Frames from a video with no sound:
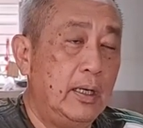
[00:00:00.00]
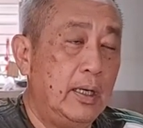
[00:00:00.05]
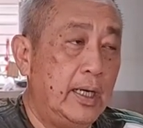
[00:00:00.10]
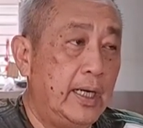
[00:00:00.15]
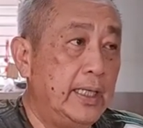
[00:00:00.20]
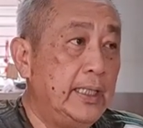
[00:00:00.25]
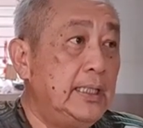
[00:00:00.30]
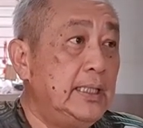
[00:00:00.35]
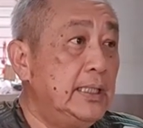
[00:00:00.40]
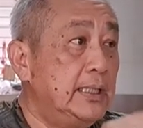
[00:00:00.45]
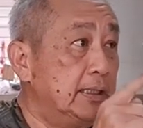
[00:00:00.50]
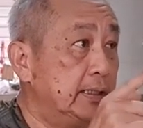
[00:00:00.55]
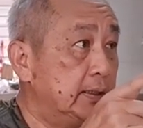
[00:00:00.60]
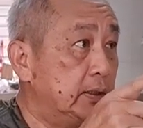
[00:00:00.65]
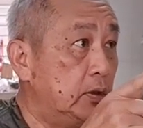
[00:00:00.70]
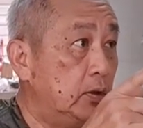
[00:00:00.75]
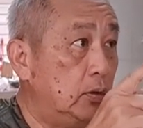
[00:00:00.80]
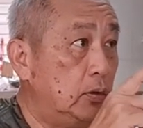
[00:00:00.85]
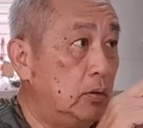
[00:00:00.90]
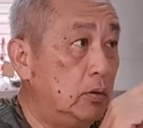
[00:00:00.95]
Right?
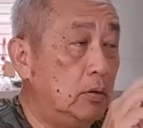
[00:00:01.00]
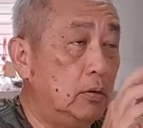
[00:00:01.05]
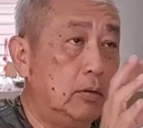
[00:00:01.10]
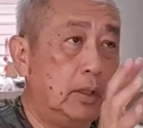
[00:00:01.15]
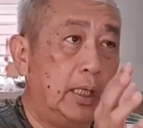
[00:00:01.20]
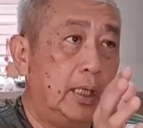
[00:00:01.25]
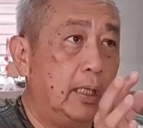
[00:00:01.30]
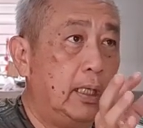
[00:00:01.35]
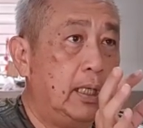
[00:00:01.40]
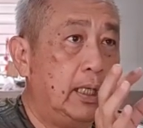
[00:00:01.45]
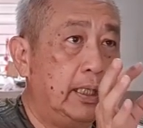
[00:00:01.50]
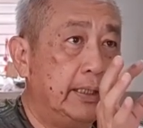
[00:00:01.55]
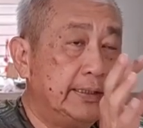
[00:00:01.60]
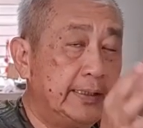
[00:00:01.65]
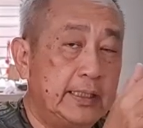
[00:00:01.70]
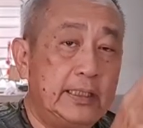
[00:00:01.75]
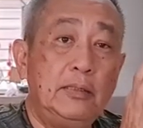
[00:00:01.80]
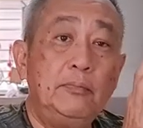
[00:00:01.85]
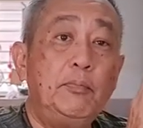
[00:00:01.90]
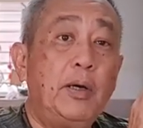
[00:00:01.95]
So
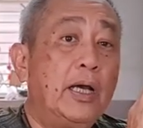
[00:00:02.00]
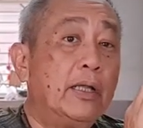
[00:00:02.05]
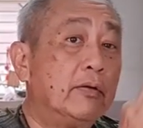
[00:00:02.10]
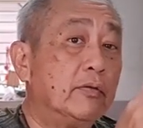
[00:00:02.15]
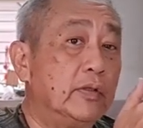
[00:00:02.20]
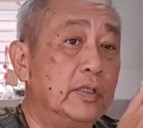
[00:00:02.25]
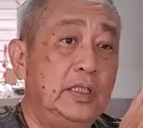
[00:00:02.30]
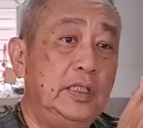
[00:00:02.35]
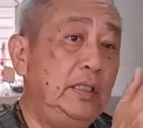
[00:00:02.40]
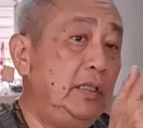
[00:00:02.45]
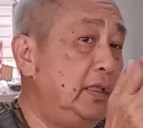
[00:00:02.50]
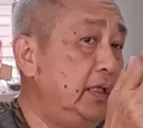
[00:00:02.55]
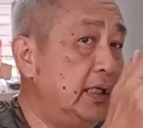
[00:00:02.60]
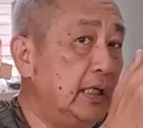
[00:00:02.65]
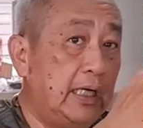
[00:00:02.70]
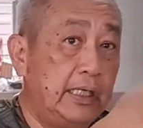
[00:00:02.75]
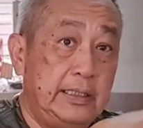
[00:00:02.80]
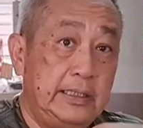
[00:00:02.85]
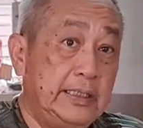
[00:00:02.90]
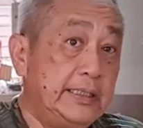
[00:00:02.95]
certain part of
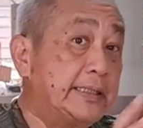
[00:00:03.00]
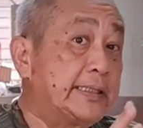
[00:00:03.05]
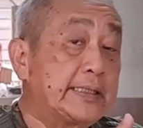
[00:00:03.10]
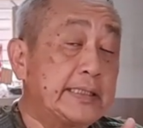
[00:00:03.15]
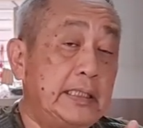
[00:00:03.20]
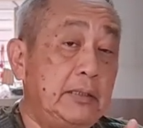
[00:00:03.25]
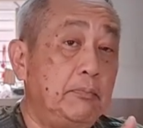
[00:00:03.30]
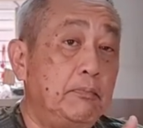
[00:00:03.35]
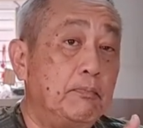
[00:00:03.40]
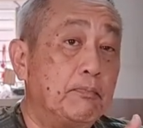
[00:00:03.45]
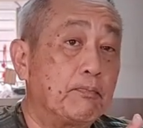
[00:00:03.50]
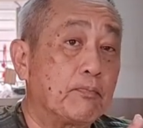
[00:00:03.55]
India, I just skip.